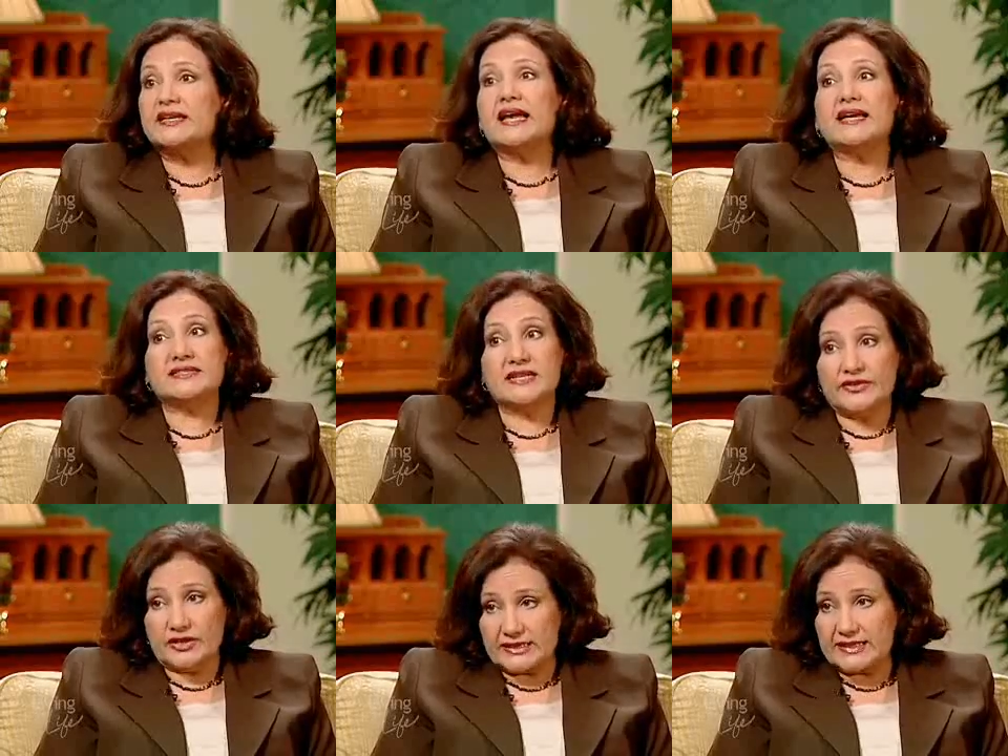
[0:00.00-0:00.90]
They had
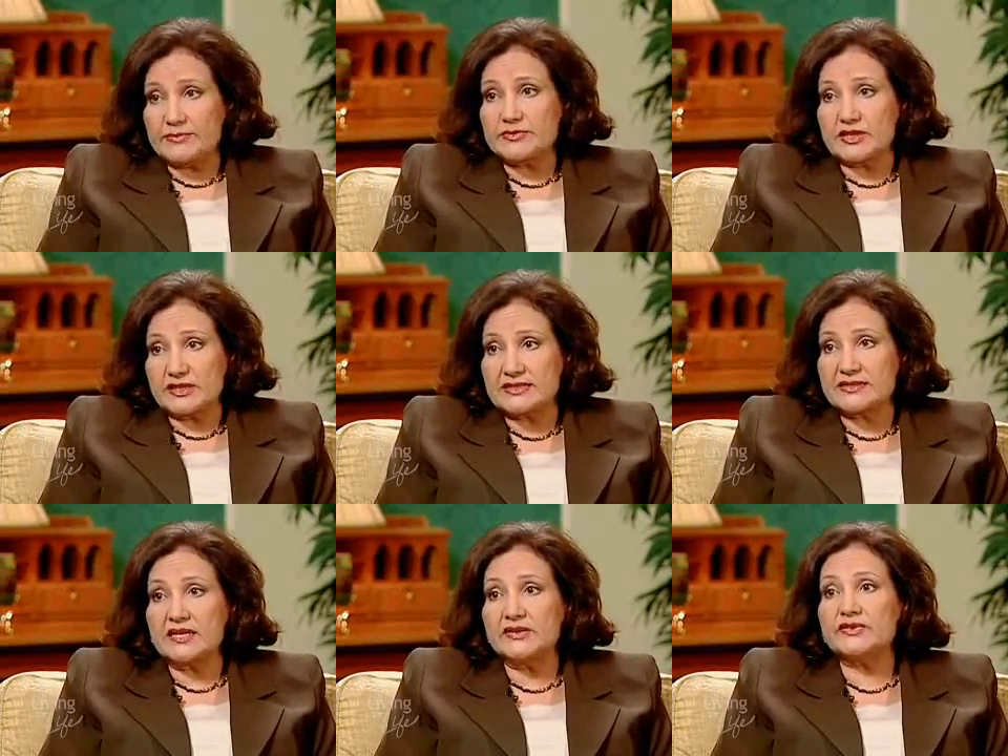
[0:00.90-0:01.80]
several attempts on
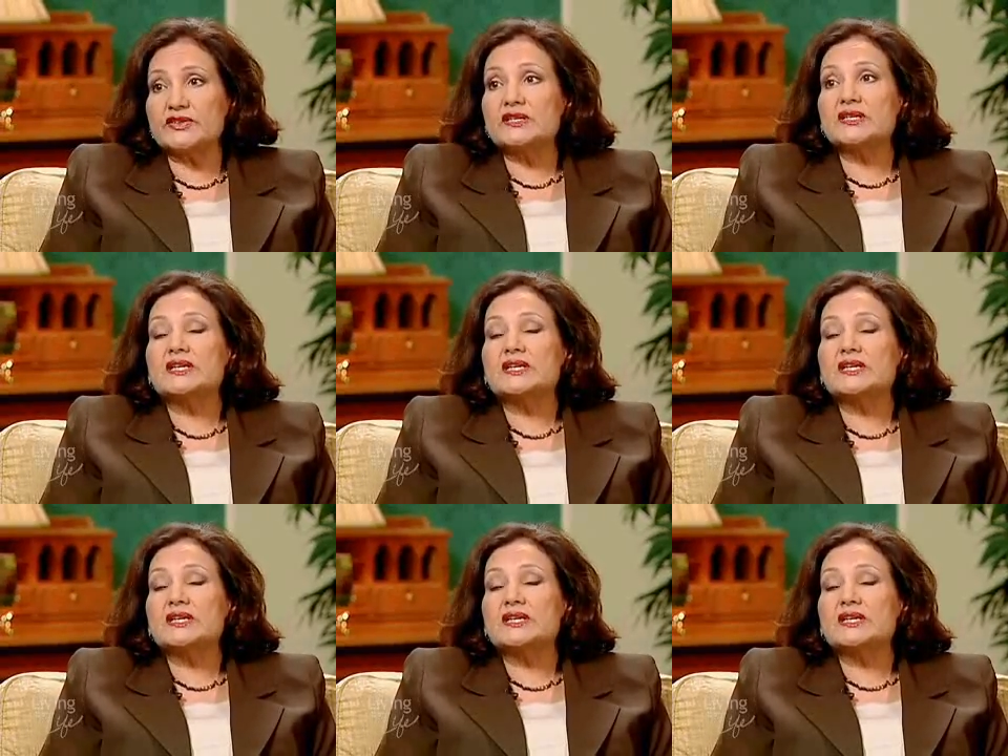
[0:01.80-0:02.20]
his life.